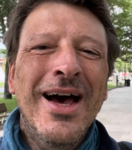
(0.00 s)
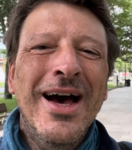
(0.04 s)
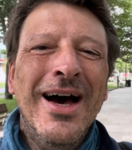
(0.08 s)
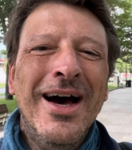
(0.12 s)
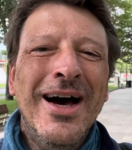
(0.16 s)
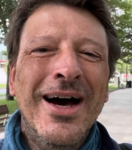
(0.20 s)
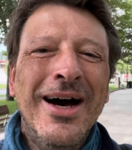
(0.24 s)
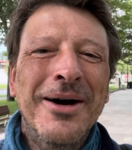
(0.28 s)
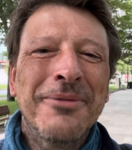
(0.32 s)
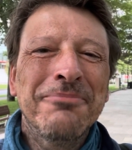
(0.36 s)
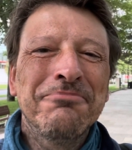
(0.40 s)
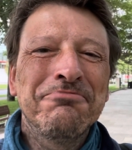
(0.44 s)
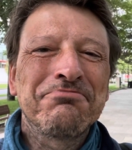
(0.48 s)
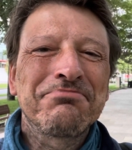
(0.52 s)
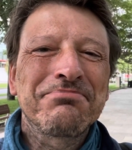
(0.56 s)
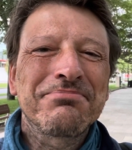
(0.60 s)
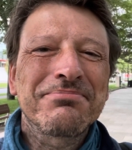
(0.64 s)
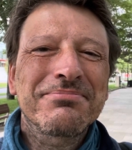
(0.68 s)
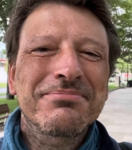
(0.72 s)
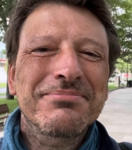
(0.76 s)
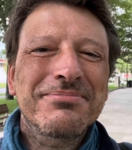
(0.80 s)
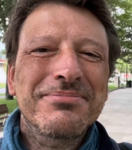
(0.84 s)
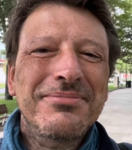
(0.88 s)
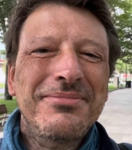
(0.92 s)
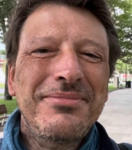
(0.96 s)
Um,
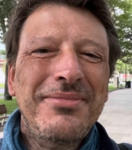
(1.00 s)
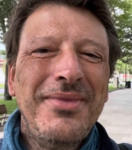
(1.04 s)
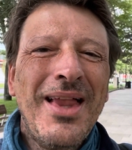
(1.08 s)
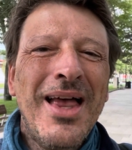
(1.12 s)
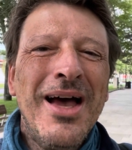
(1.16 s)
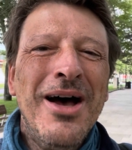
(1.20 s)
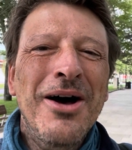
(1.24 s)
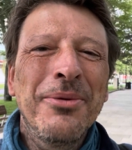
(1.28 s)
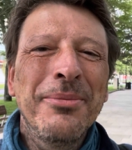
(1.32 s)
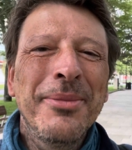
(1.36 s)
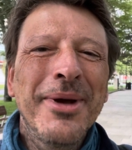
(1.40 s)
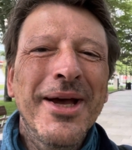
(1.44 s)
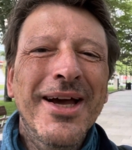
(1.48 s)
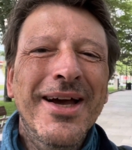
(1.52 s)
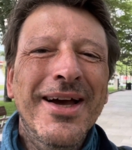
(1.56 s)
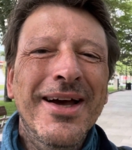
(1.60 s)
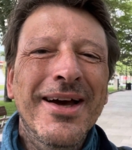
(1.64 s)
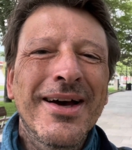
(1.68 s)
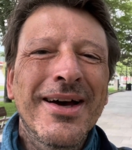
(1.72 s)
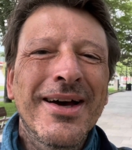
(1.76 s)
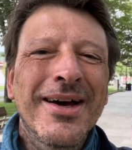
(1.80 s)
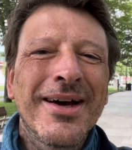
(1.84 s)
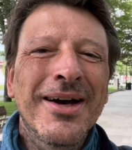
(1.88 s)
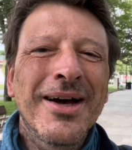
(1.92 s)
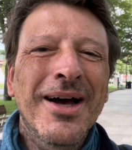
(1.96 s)
I'll make
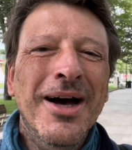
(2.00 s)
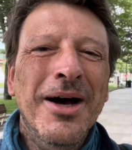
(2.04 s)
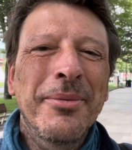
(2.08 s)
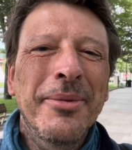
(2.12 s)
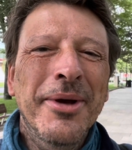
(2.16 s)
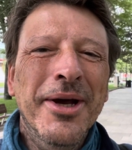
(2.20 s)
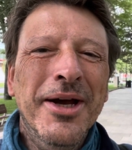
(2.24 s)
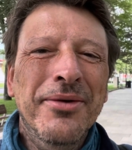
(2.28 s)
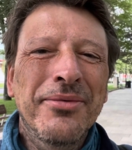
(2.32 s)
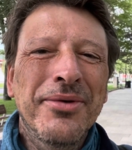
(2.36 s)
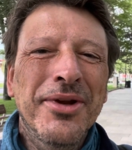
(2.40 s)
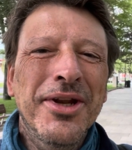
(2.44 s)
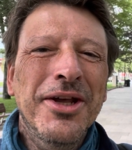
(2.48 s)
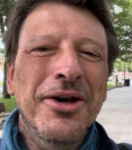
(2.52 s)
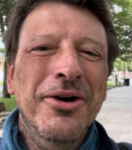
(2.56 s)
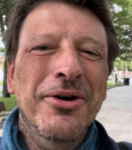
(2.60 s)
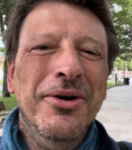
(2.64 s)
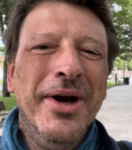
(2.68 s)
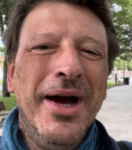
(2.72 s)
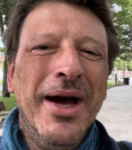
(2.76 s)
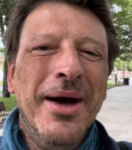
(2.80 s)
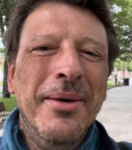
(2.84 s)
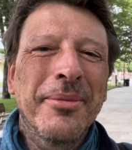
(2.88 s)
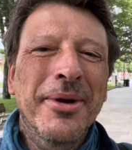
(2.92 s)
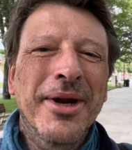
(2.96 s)
a, I'll make a video
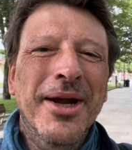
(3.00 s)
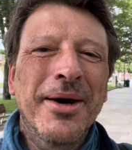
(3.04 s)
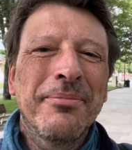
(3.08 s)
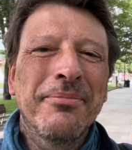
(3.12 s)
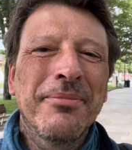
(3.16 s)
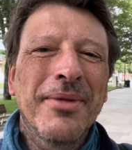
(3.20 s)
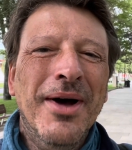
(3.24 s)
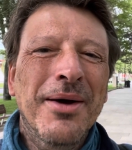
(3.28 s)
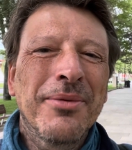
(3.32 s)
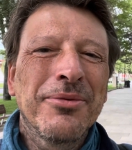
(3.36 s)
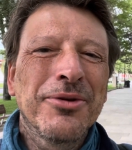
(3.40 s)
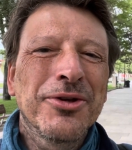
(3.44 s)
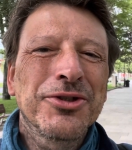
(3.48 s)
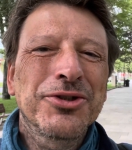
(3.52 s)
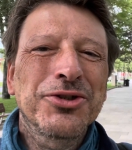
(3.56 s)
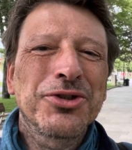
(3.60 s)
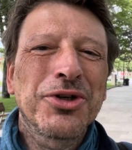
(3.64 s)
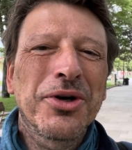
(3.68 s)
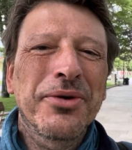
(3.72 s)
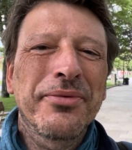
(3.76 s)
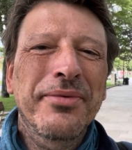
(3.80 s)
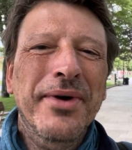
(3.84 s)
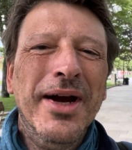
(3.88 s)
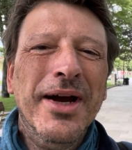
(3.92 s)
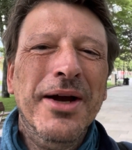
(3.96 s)
again, but I'm, I'm not
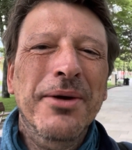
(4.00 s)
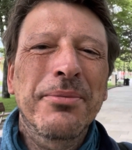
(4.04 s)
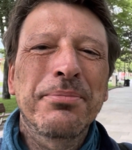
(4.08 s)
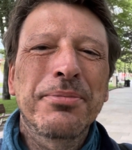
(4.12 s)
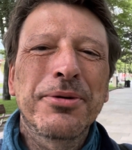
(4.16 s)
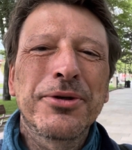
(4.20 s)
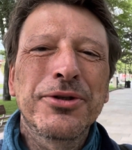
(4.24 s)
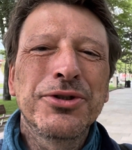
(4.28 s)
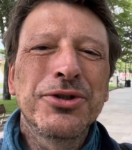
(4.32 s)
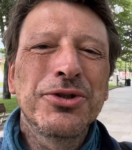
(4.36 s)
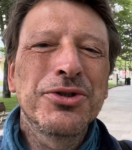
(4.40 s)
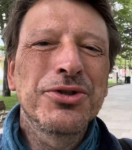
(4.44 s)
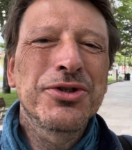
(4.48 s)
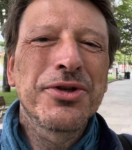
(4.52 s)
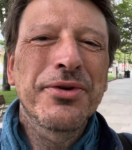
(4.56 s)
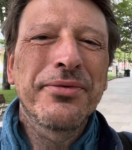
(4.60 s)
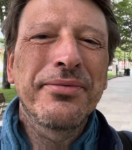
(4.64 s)
sure if I can produce a